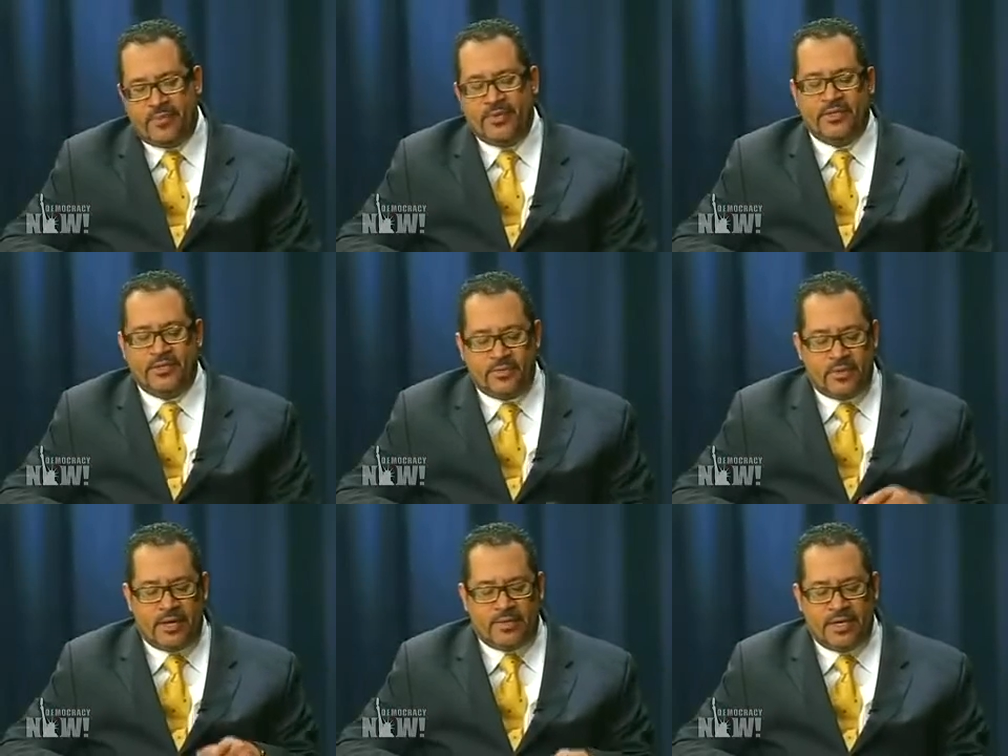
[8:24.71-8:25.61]
I mean,
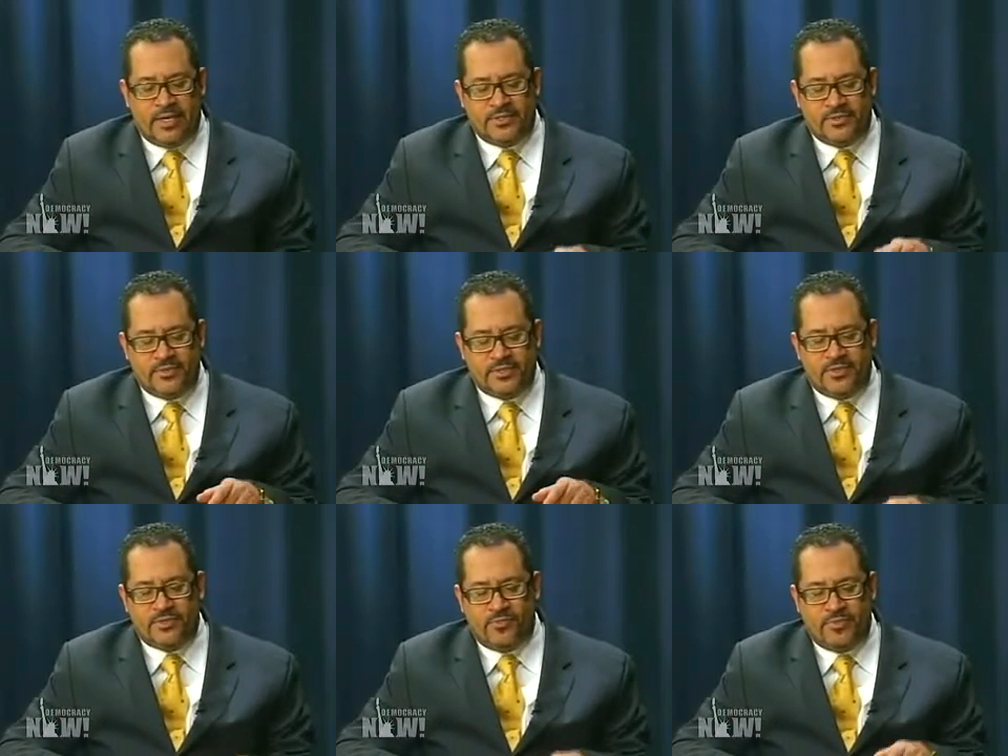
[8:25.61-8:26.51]
I think as
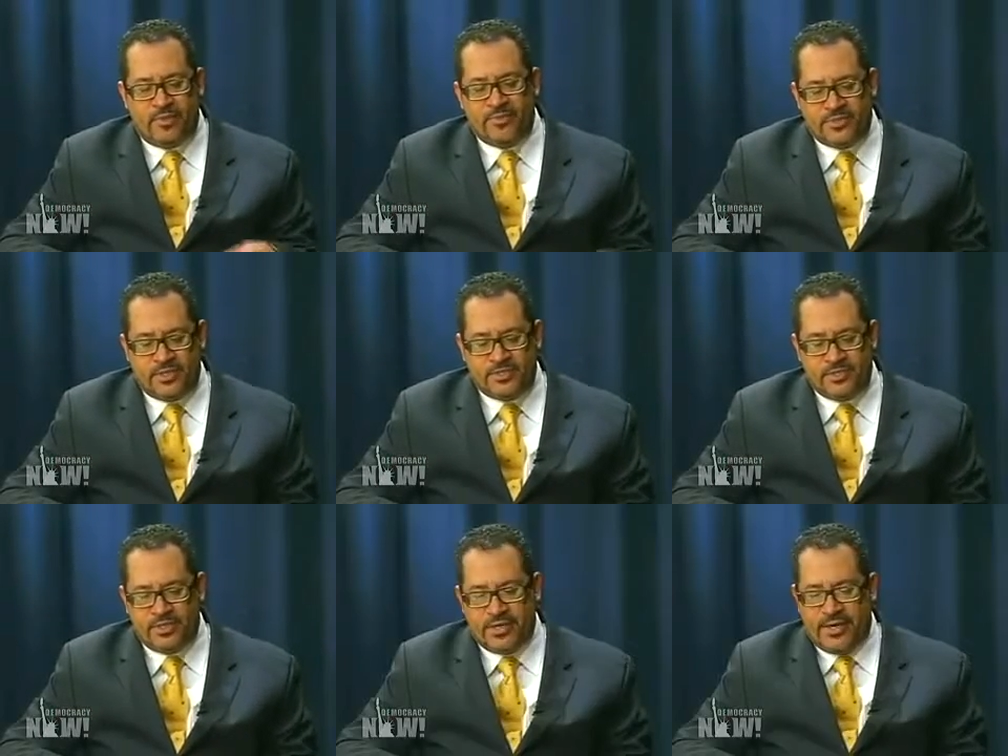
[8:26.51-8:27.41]
Senator Obama
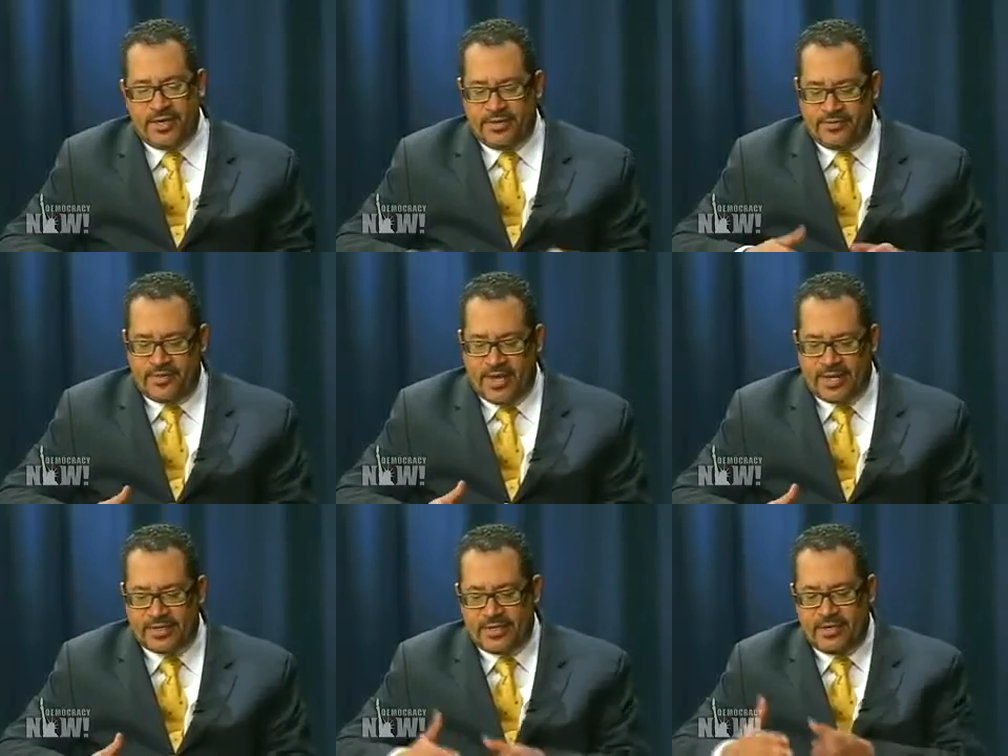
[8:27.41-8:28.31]
sees it,
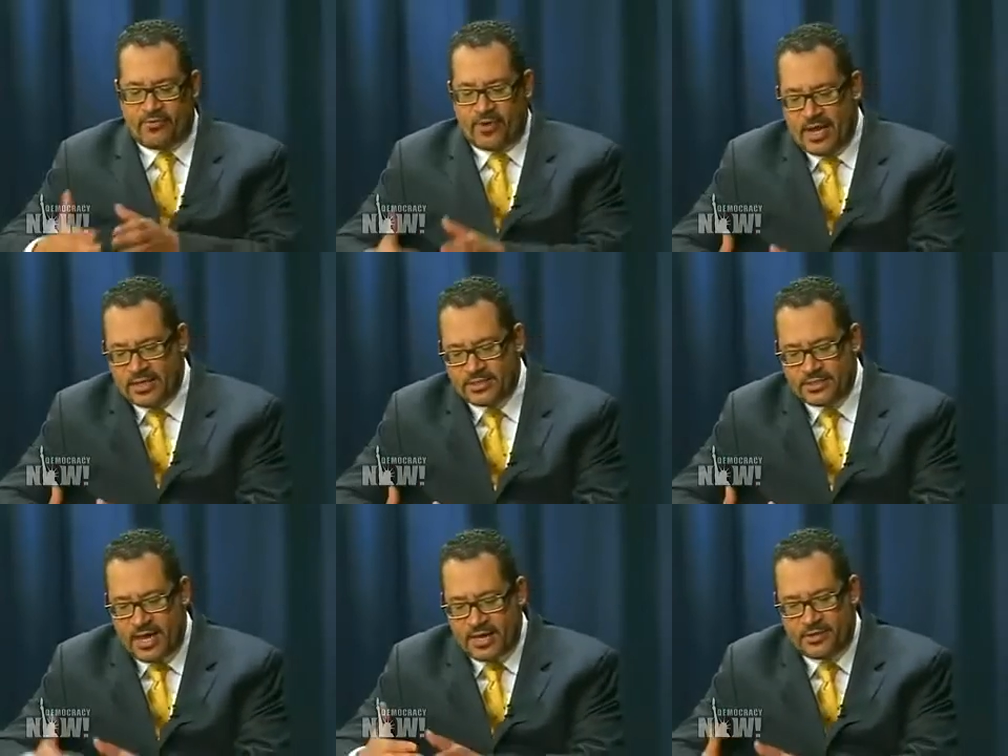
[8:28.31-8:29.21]
that
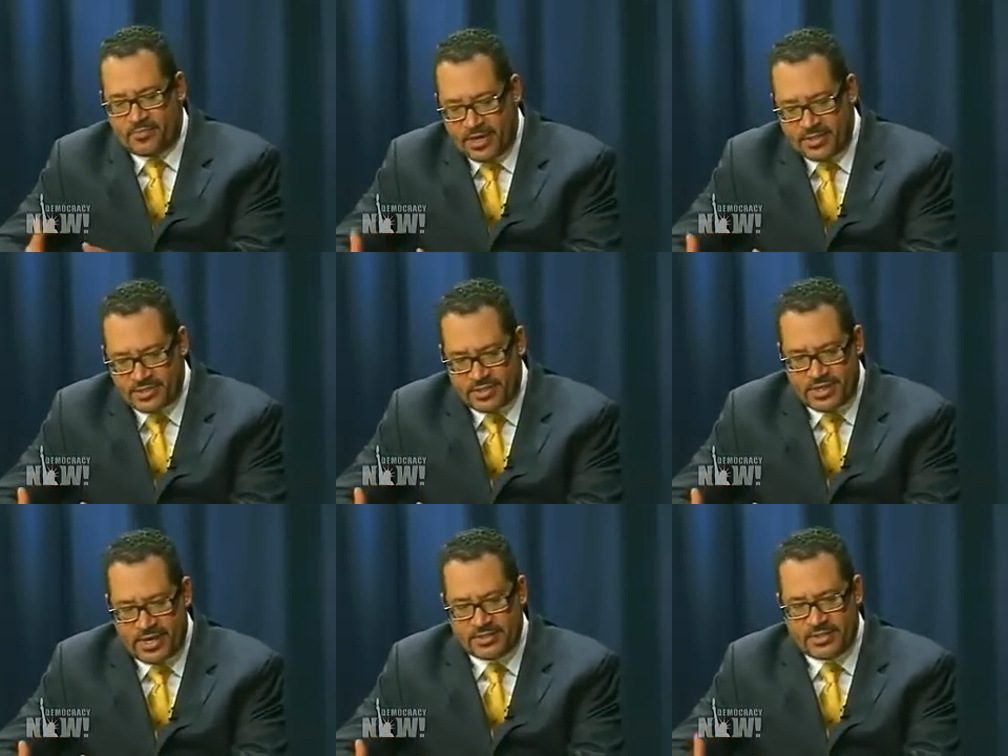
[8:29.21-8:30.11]
Iraq's
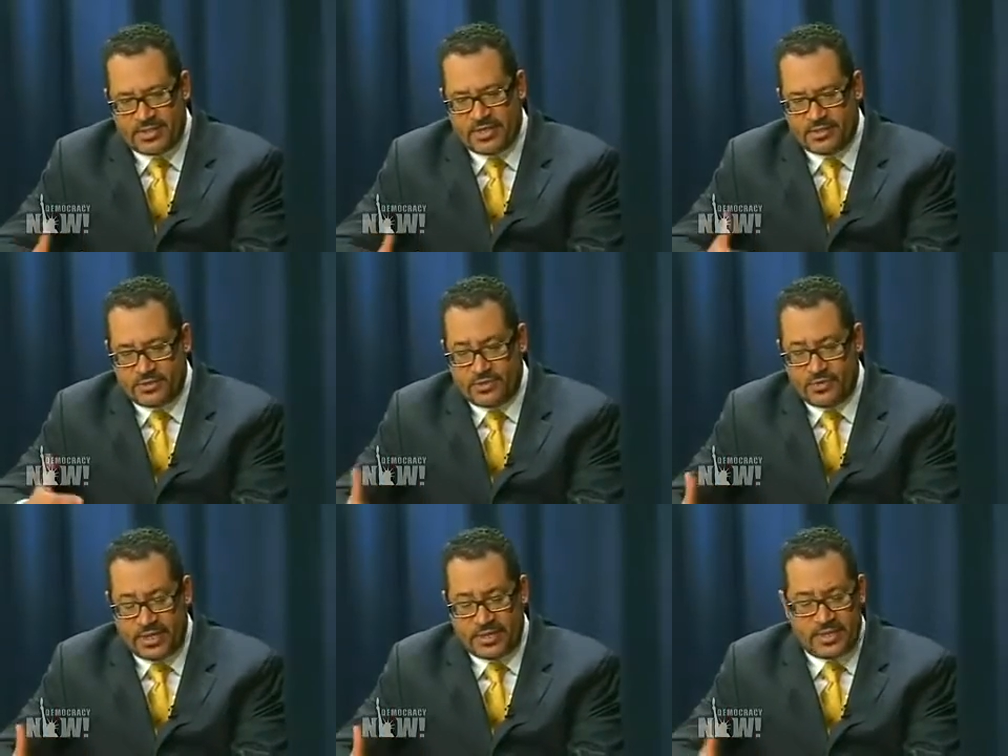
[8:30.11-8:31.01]
occupation has nothing to
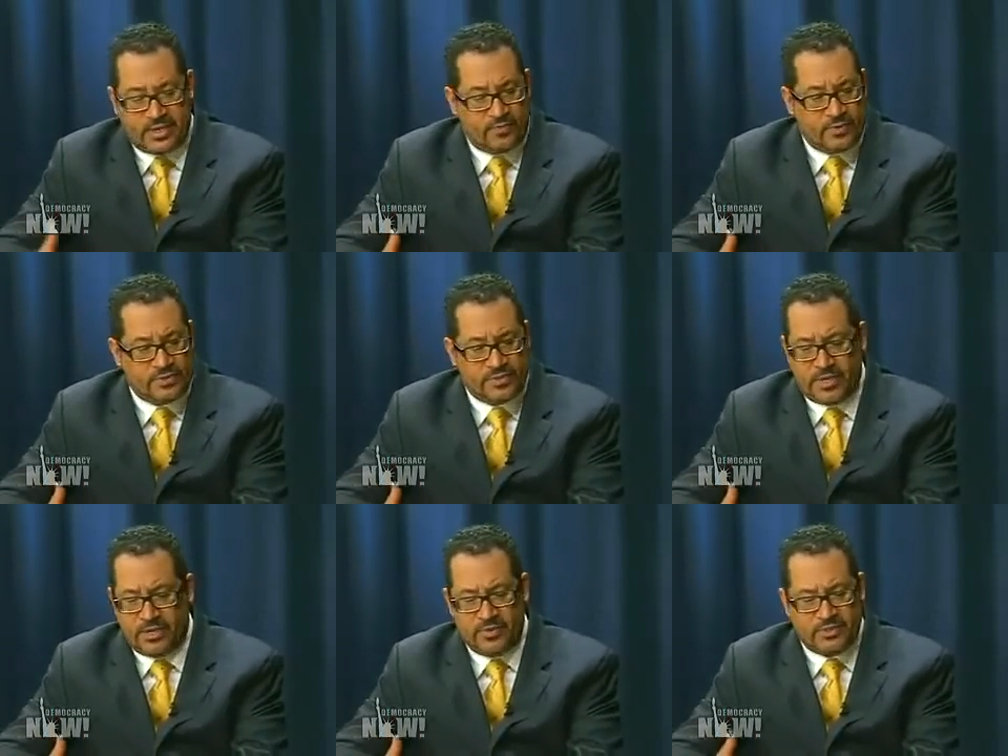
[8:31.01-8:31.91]
do, and I think it was